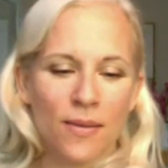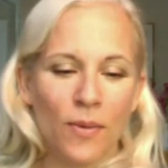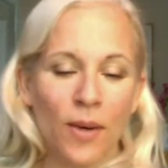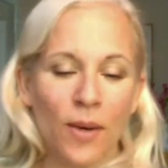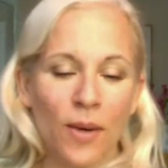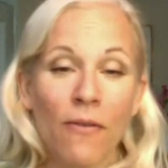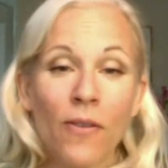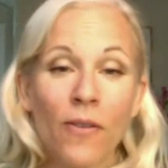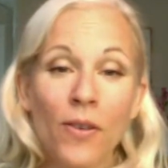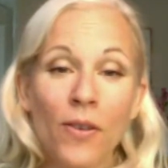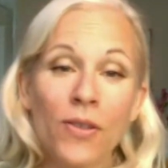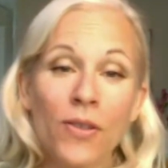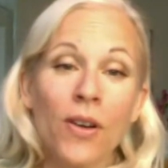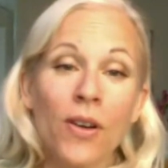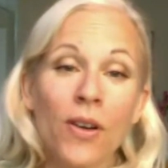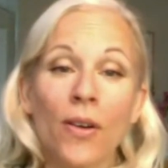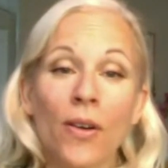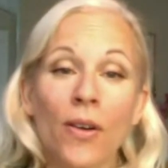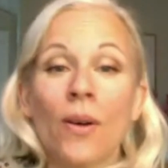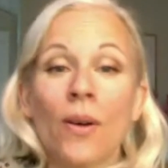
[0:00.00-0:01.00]
when I first
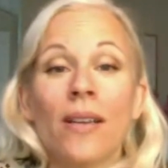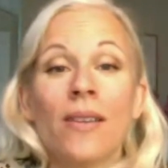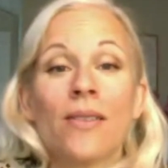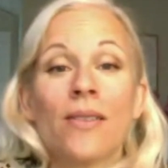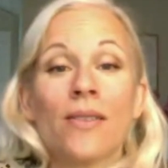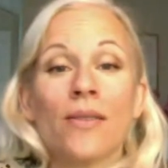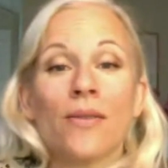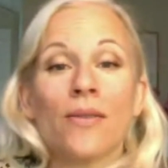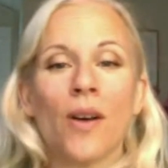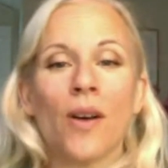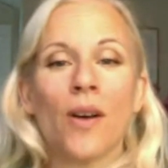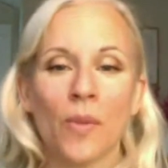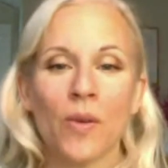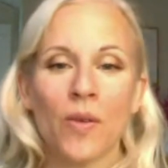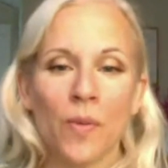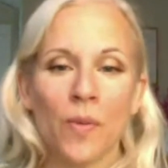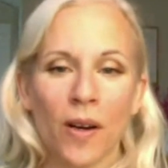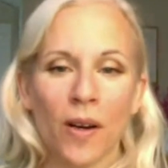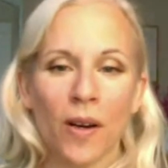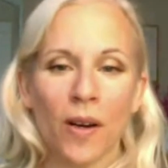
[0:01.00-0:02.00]
started going to
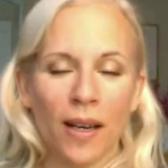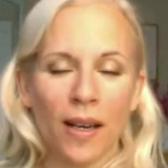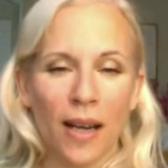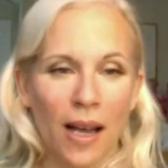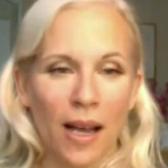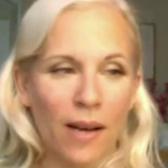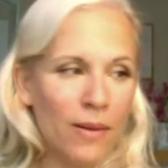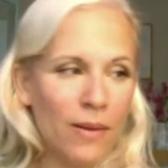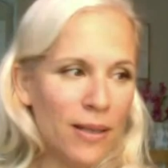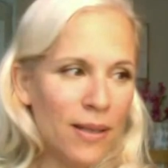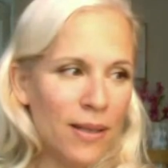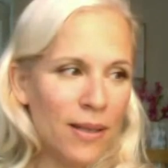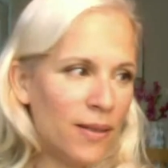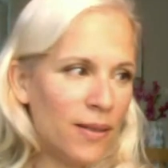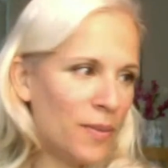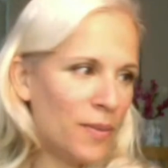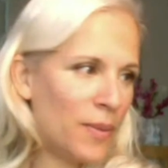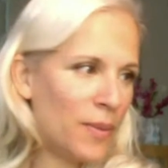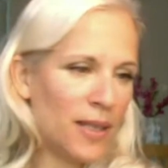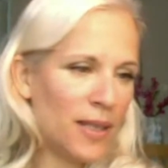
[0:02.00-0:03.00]
farmers market, I was a
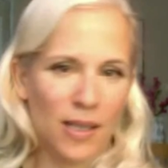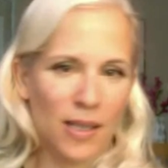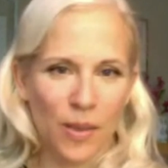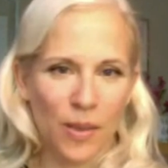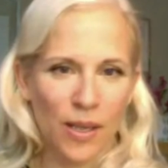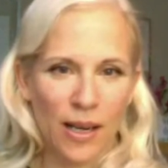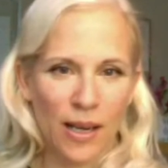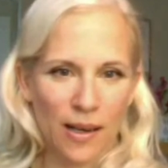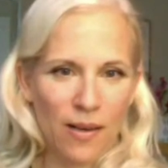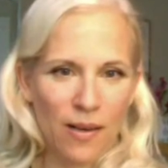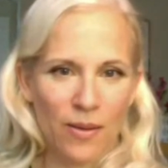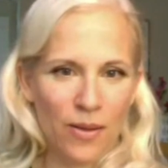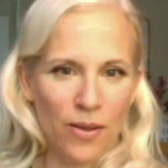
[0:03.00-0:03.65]
little bit intimidated.